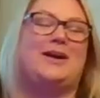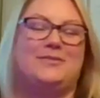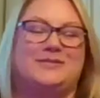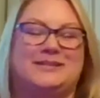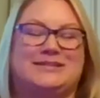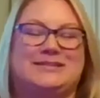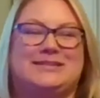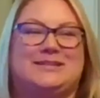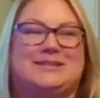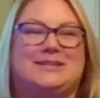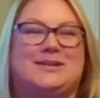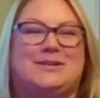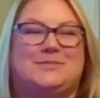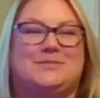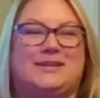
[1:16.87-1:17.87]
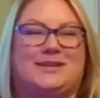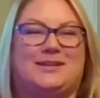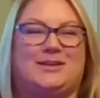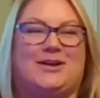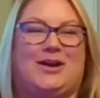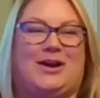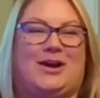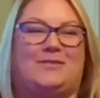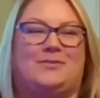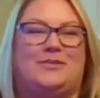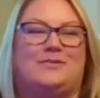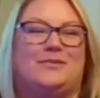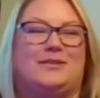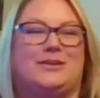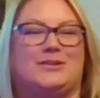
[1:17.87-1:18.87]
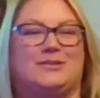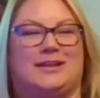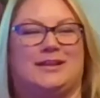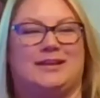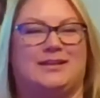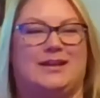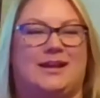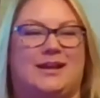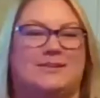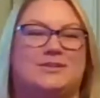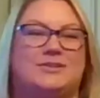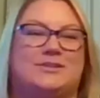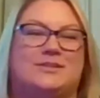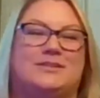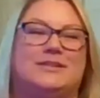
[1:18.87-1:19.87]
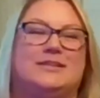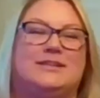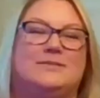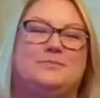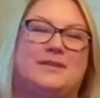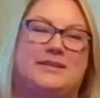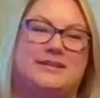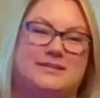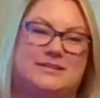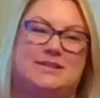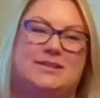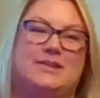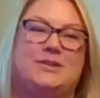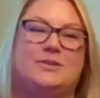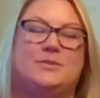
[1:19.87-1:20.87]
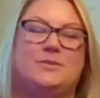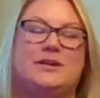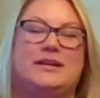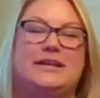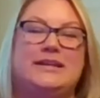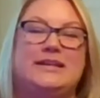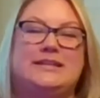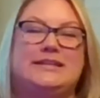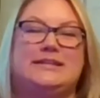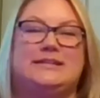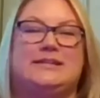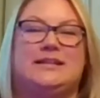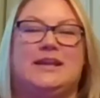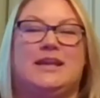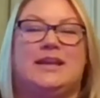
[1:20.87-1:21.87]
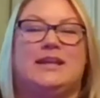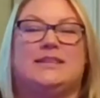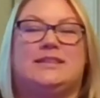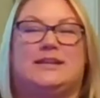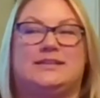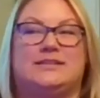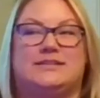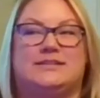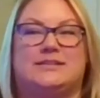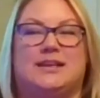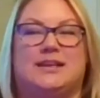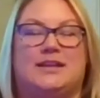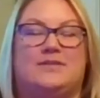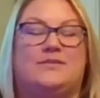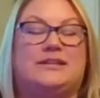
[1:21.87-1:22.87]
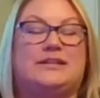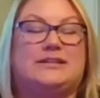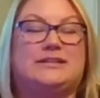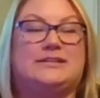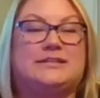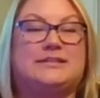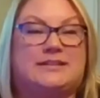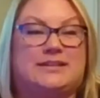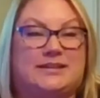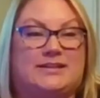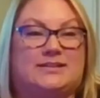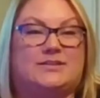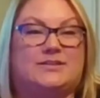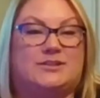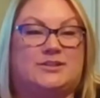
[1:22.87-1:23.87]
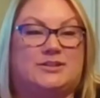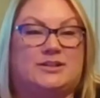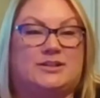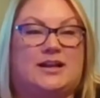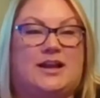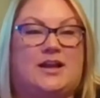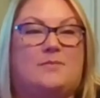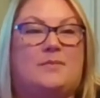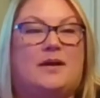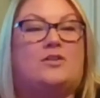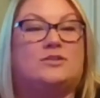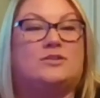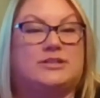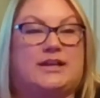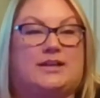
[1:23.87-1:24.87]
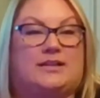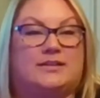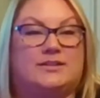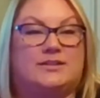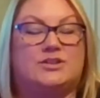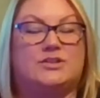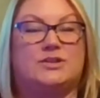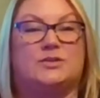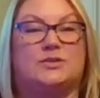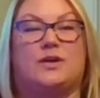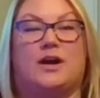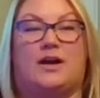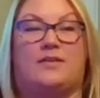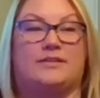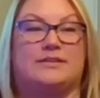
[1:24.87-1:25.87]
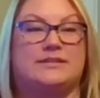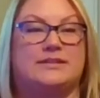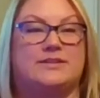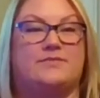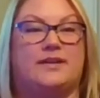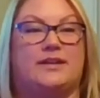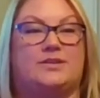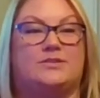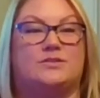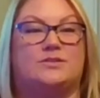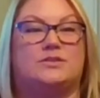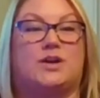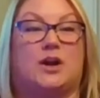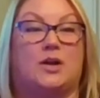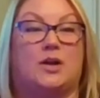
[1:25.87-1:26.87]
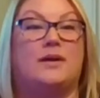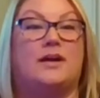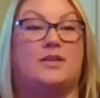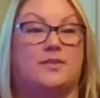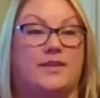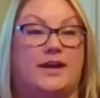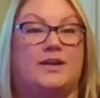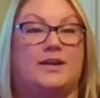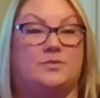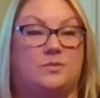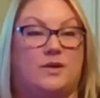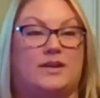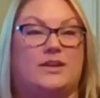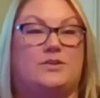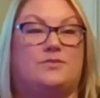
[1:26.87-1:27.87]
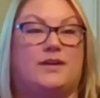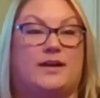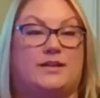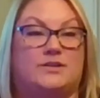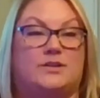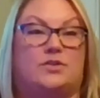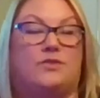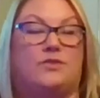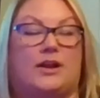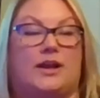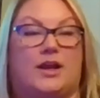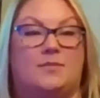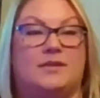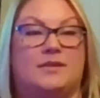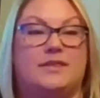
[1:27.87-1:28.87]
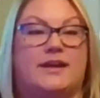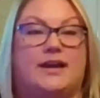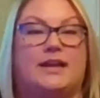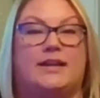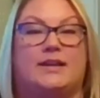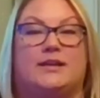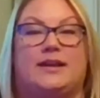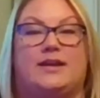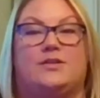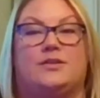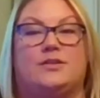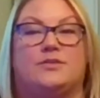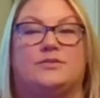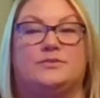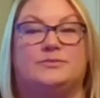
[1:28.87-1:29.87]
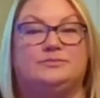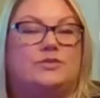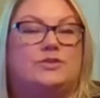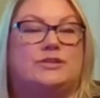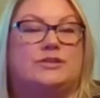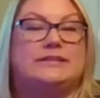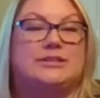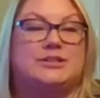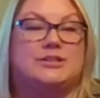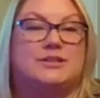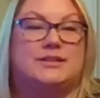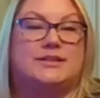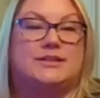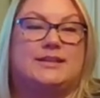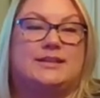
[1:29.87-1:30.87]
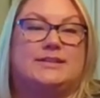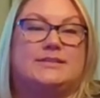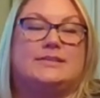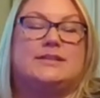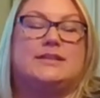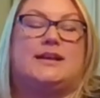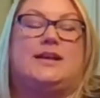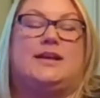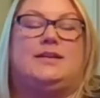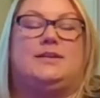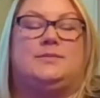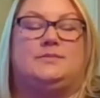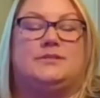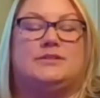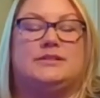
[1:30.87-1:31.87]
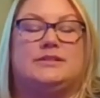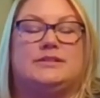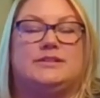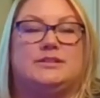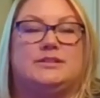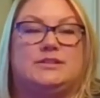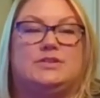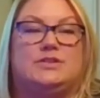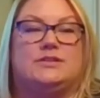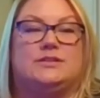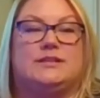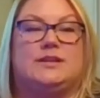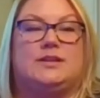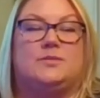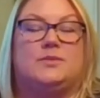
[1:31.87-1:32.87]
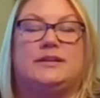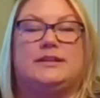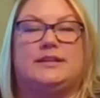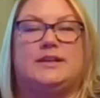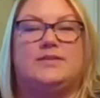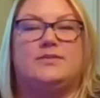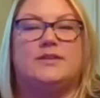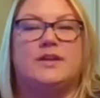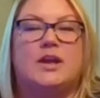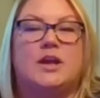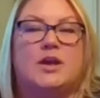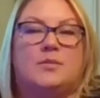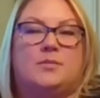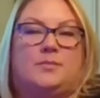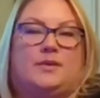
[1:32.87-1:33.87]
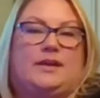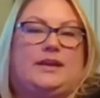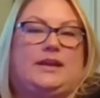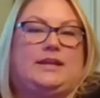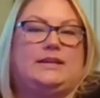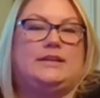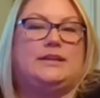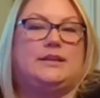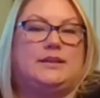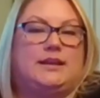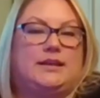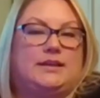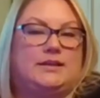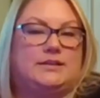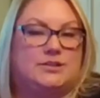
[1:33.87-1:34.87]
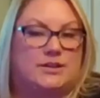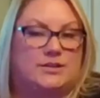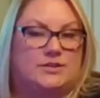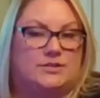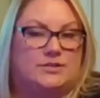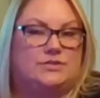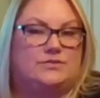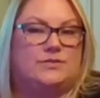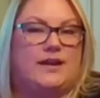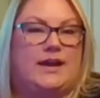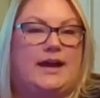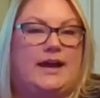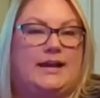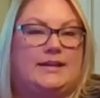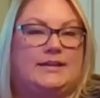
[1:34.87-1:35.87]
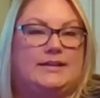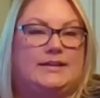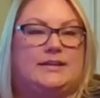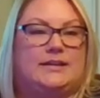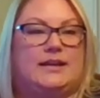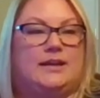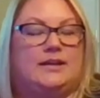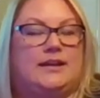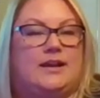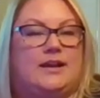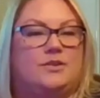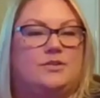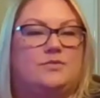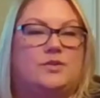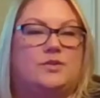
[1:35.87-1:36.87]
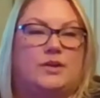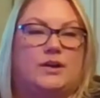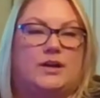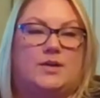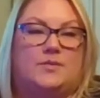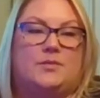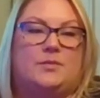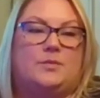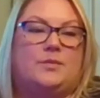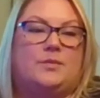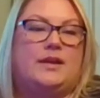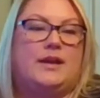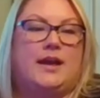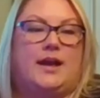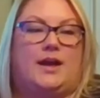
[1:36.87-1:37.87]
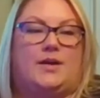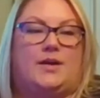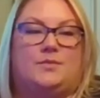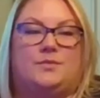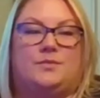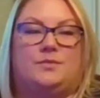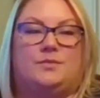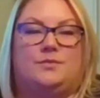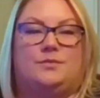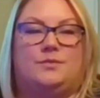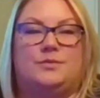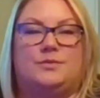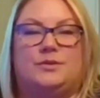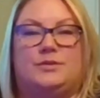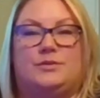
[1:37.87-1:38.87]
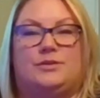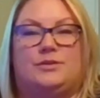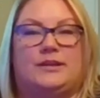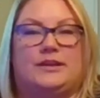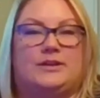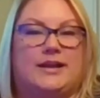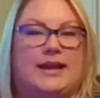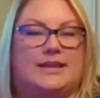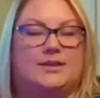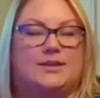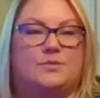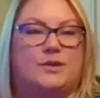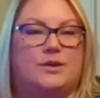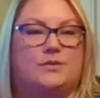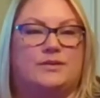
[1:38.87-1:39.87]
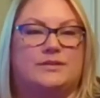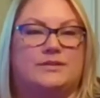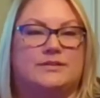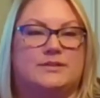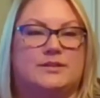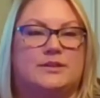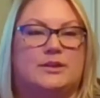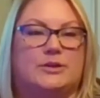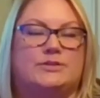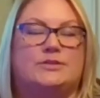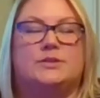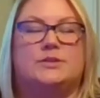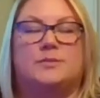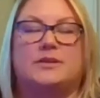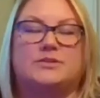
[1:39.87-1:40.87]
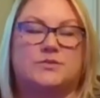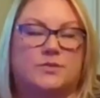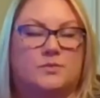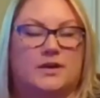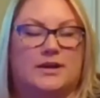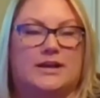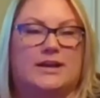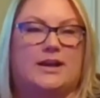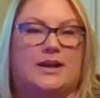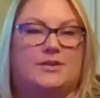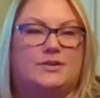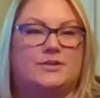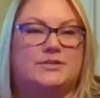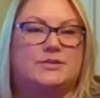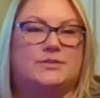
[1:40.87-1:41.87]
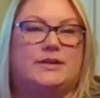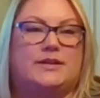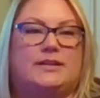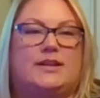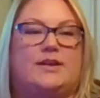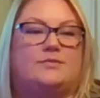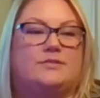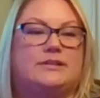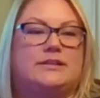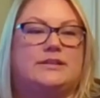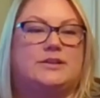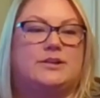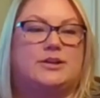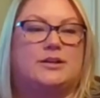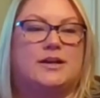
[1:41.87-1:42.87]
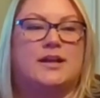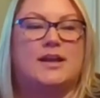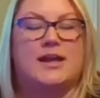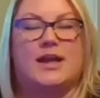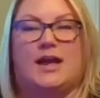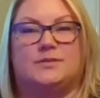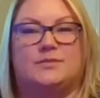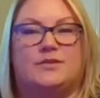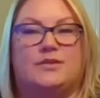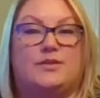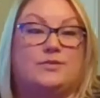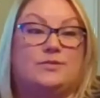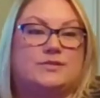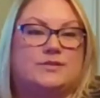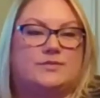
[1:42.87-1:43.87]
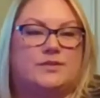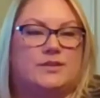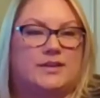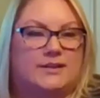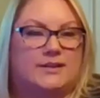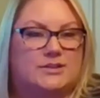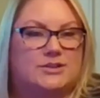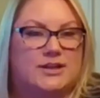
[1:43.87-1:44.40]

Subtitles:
Obviously, coming off of a year like last year, based on the year we're in, that's kind of an easy answer about challenge. So obviously invite you to talk about that and what you've had to overcome in that and how you've transitioned things to continue to celebrate love. But any challenge you've had and how you've overcome them would be really great. I think we always learn so much from one another. So I'd love to hear some of those if you'd like to